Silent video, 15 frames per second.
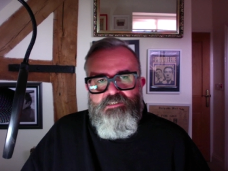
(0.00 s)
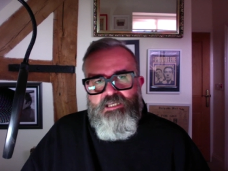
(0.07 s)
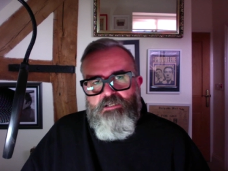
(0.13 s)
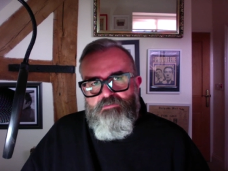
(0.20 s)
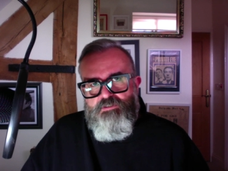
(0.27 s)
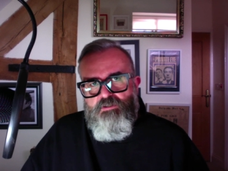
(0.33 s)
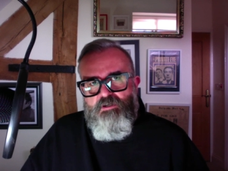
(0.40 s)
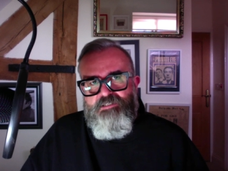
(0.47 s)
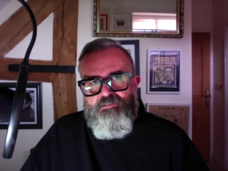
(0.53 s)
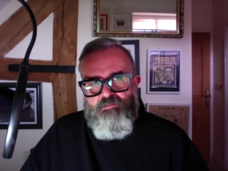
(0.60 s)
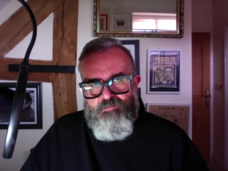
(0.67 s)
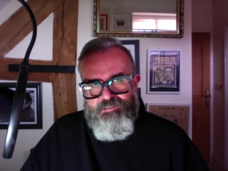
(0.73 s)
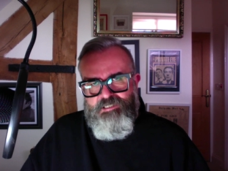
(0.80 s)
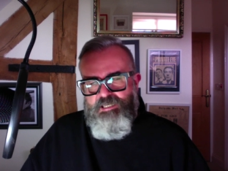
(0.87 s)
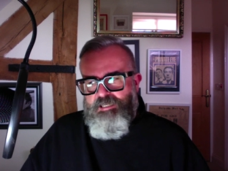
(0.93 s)
outside an
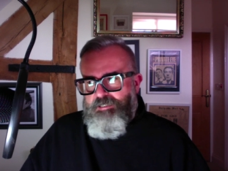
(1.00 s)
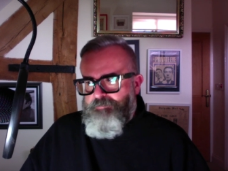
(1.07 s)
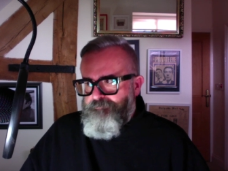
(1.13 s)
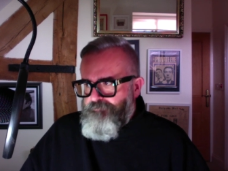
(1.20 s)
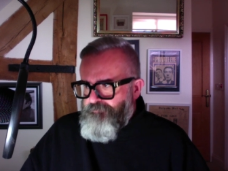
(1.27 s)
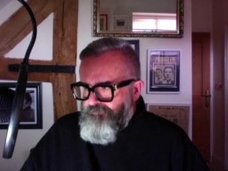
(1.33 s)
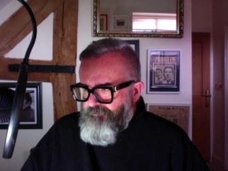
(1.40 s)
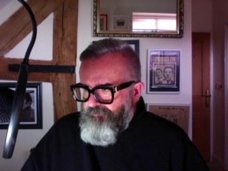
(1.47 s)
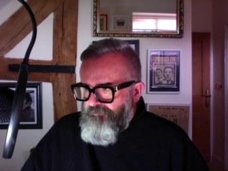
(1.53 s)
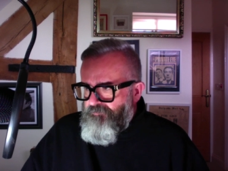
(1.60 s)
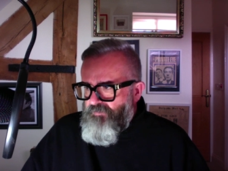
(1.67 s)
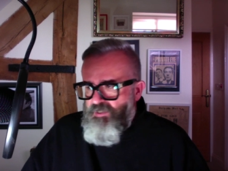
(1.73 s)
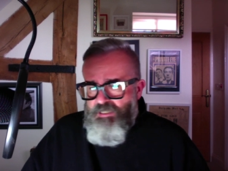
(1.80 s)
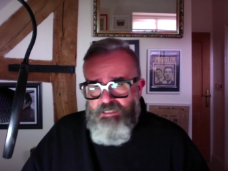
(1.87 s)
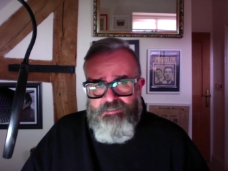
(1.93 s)
IKEA
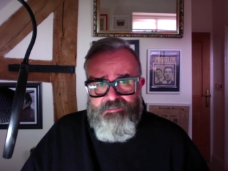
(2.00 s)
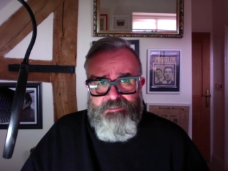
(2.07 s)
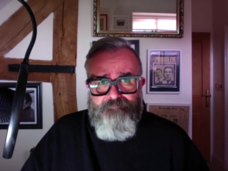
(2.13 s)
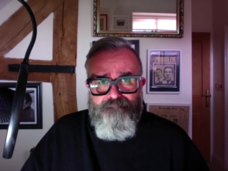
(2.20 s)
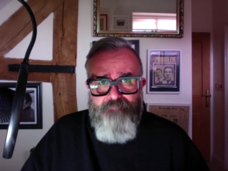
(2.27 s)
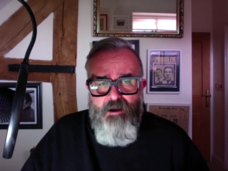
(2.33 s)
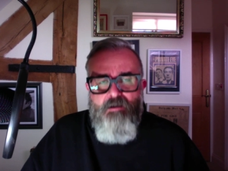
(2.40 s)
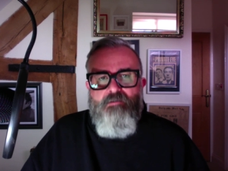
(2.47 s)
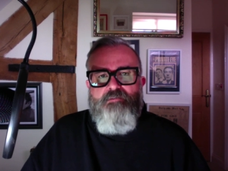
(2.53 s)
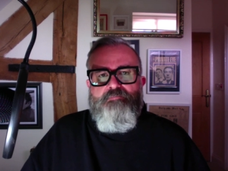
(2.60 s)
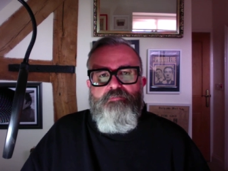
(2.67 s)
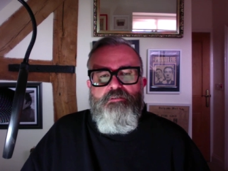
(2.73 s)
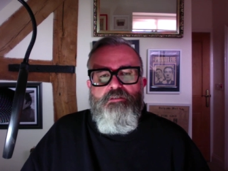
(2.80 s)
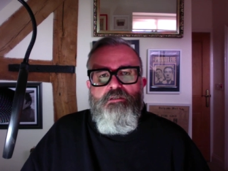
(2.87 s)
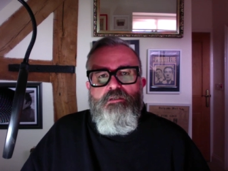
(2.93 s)
and
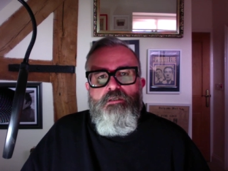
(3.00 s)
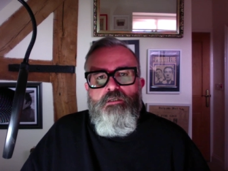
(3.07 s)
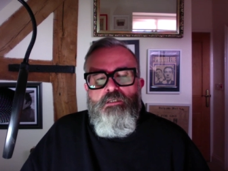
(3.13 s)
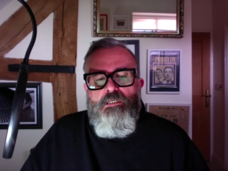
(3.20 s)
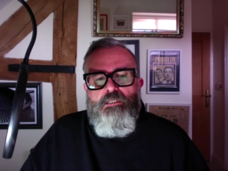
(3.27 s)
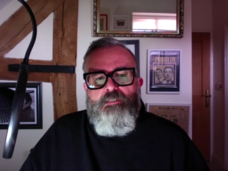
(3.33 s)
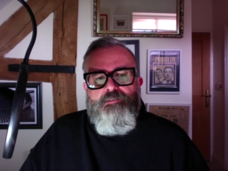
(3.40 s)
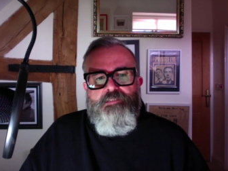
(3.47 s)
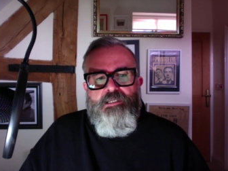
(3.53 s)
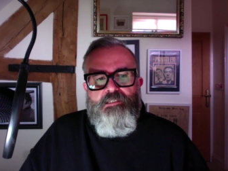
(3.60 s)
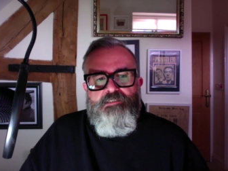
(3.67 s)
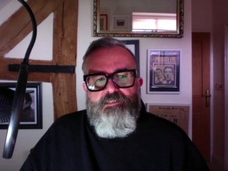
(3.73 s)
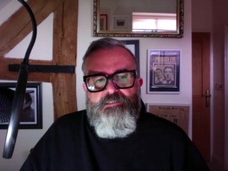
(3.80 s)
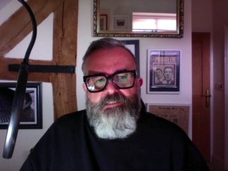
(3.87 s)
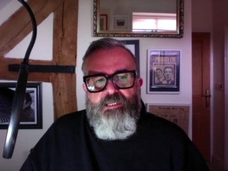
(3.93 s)
demand
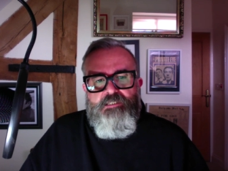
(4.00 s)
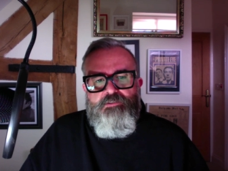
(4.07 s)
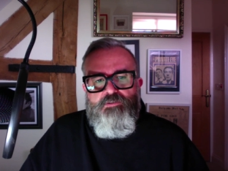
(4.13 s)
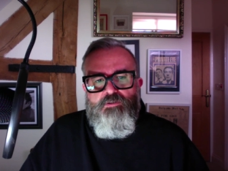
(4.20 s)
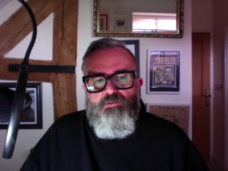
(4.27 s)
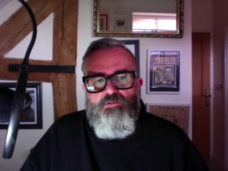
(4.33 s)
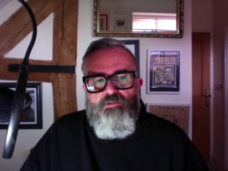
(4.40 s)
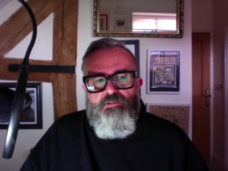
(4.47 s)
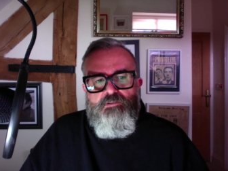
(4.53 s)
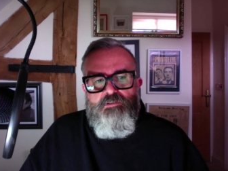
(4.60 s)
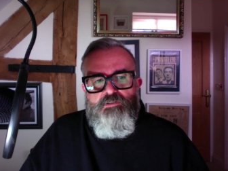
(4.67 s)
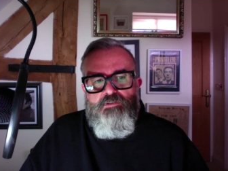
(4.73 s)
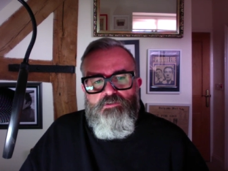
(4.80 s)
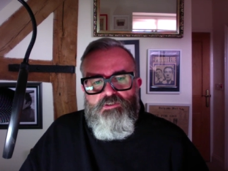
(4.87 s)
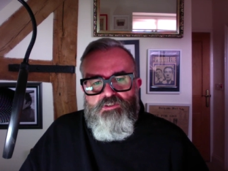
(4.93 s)
that they took
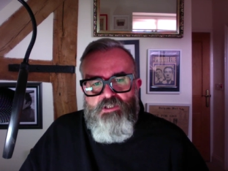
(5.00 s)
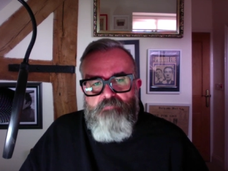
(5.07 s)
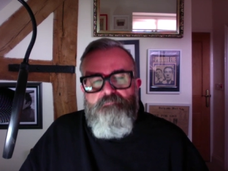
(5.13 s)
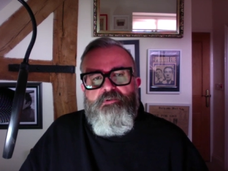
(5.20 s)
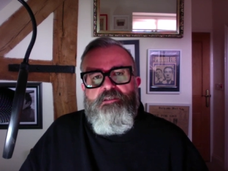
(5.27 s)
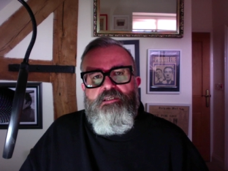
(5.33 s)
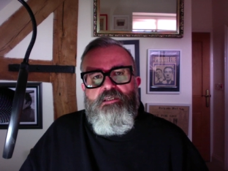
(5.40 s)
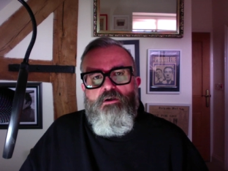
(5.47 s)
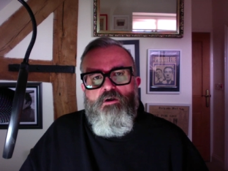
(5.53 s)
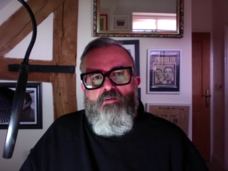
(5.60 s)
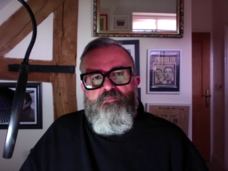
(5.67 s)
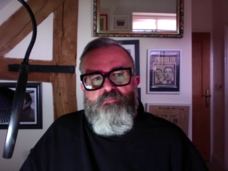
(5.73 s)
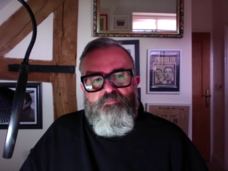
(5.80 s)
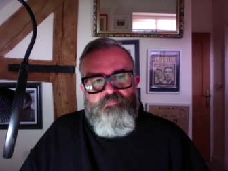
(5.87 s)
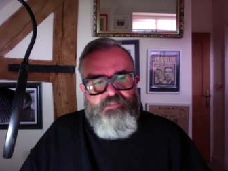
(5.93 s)
somebody
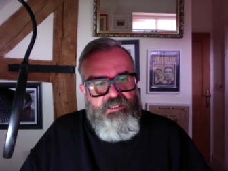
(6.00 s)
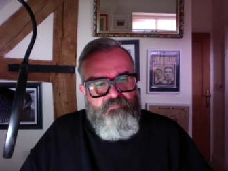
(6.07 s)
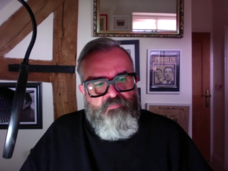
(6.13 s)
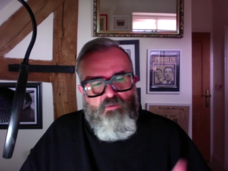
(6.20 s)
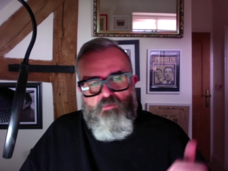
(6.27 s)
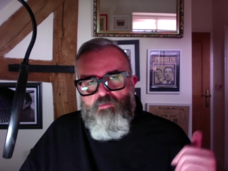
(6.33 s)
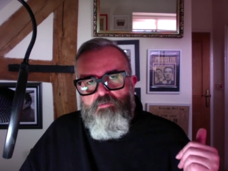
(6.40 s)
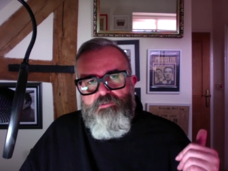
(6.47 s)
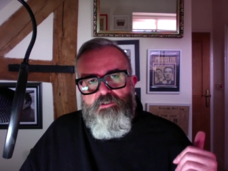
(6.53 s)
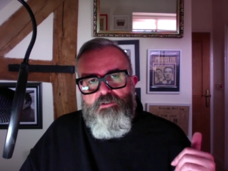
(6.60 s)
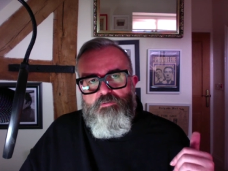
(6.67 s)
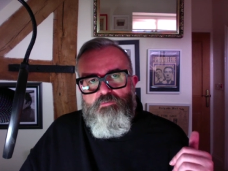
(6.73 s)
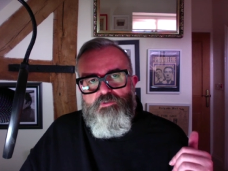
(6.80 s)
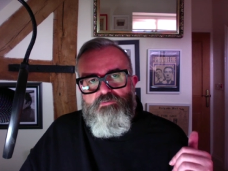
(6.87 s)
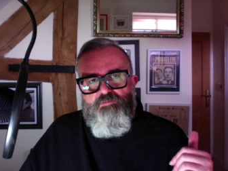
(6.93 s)
off their board who
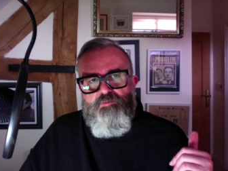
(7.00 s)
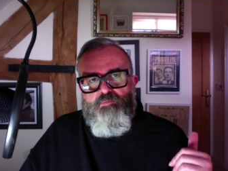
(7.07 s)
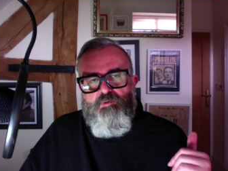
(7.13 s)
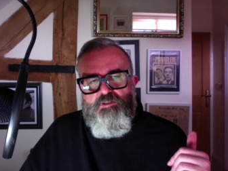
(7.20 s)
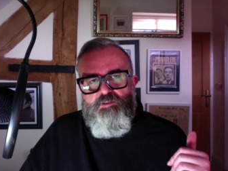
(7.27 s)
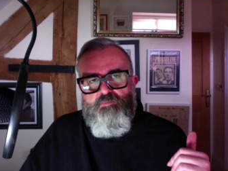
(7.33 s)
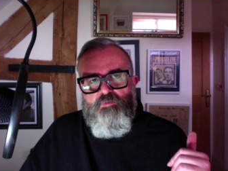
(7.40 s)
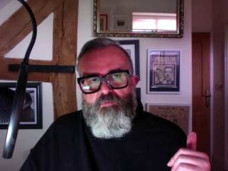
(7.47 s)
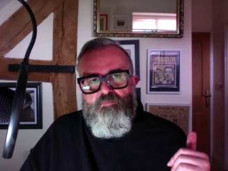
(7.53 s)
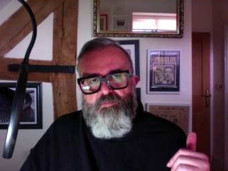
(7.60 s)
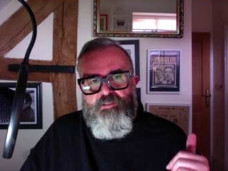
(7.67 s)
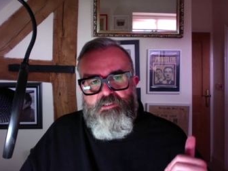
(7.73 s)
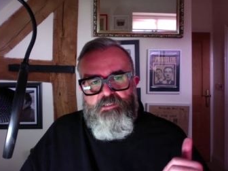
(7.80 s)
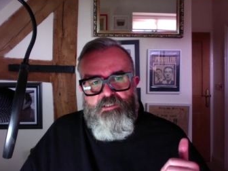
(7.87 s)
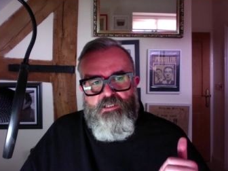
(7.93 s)
was responsible for
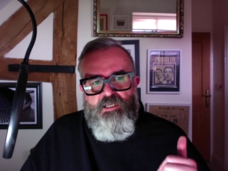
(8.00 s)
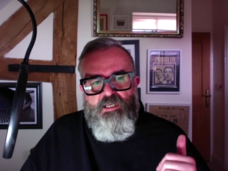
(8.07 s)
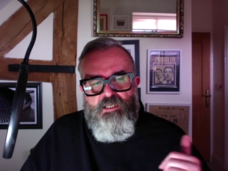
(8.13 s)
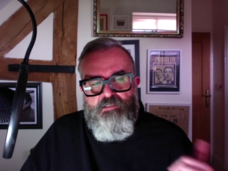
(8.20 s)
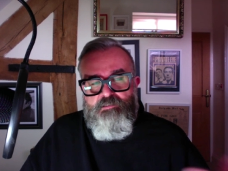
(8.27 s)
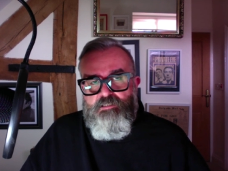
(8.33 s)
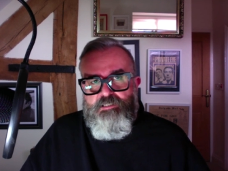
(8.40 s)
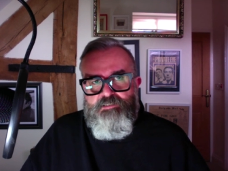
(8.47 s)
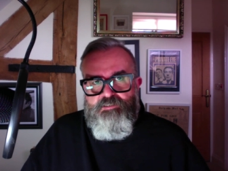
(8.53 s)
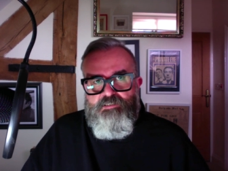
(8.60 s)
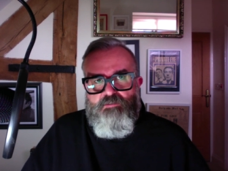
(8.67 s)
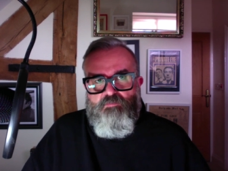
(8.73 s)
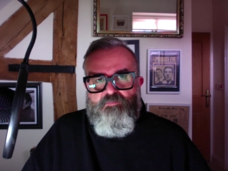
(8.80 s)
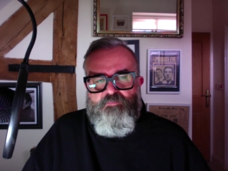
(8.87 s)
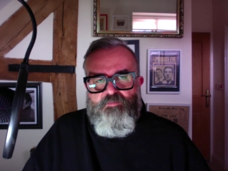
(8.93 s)
the let's
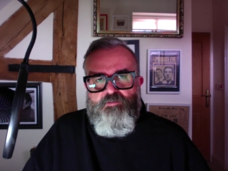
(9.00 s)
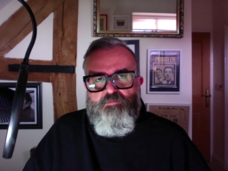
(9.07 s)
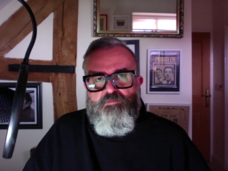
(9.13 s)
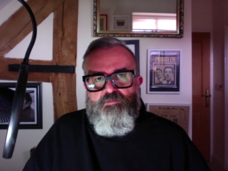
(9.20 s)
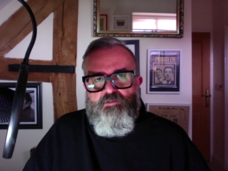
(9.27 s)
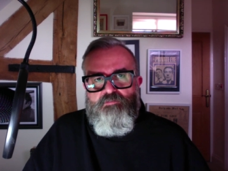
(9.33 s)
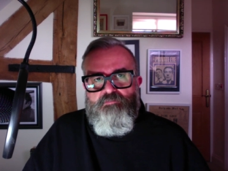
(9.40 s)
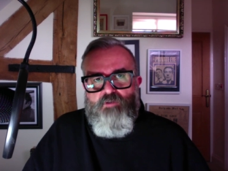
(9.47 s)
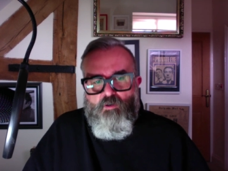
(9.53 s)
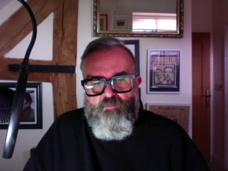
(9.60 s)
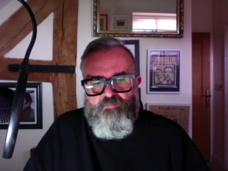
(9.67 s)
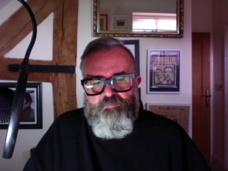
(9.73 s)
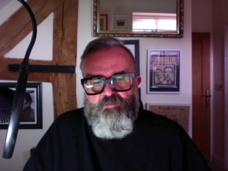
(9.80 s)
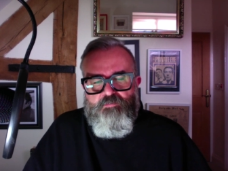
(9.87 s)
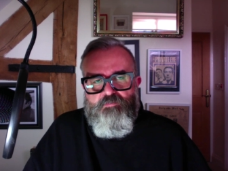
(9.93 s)
sell food, hot
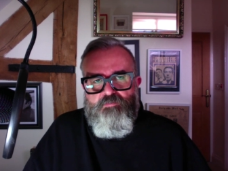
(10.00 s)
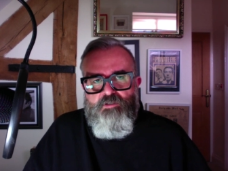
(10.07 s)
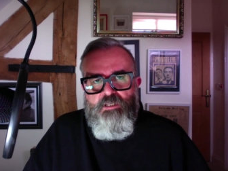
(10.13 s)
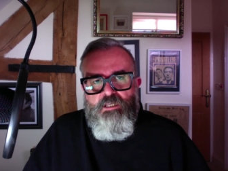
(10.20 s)
food,